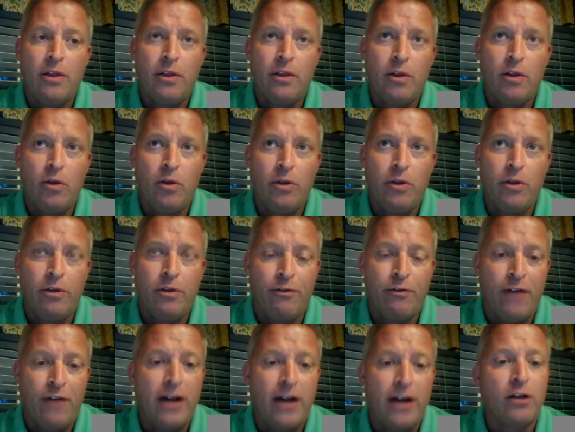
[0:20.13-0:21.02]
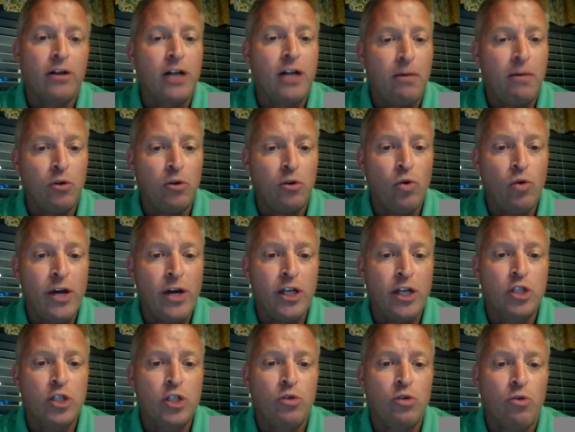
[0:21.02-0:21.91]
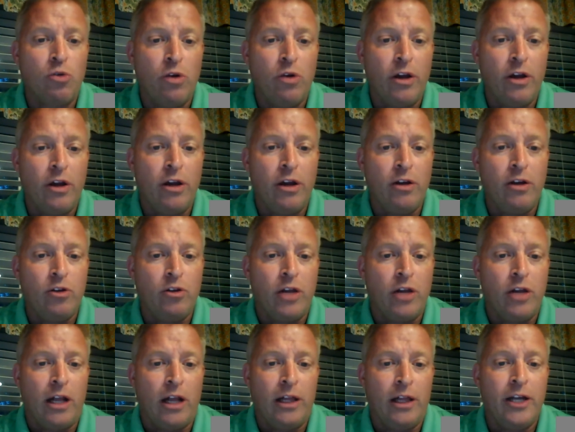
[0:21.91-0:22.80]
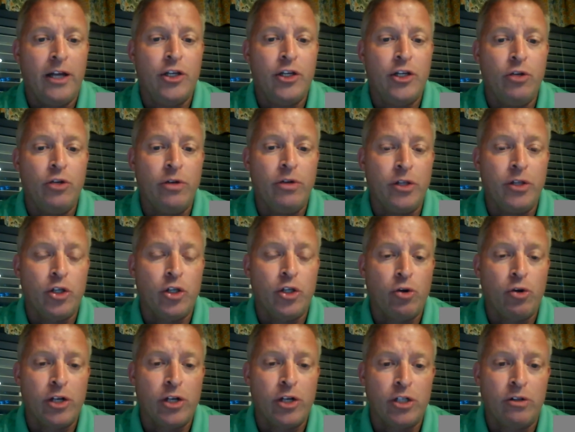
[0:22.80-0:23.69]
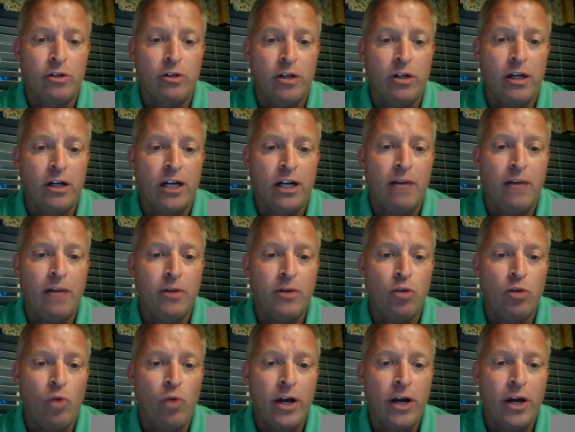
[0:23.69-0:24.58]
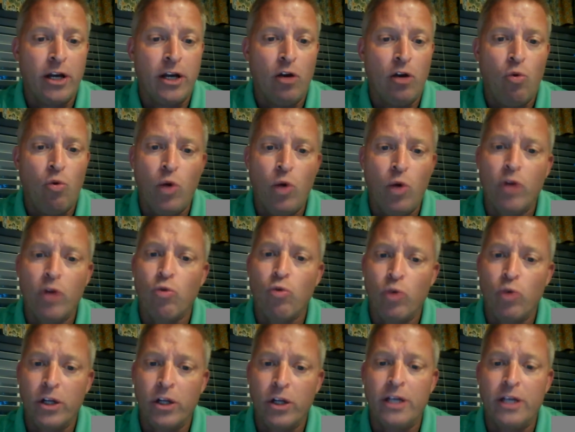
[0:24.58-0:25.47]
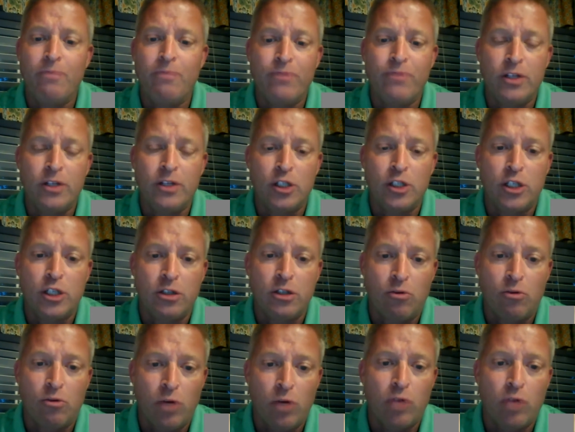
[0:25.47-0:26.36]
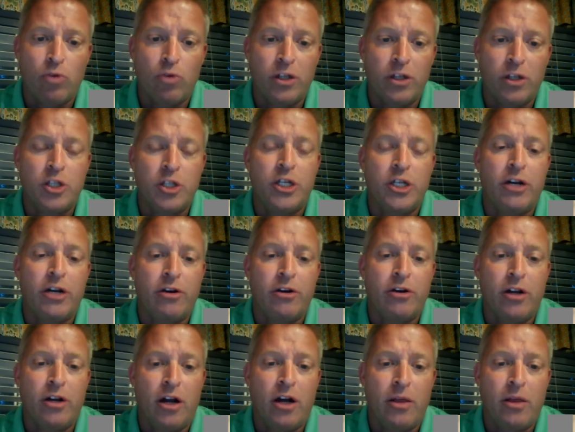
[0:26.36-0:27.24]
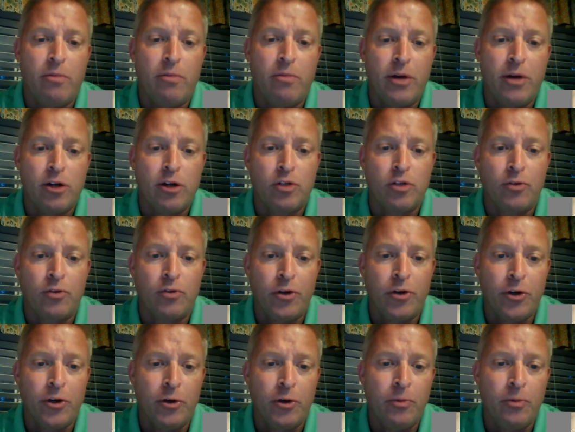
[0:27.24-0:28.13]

the final couple of weeks that led you in the direction coming to Waco. What really centered it on the Bears for you?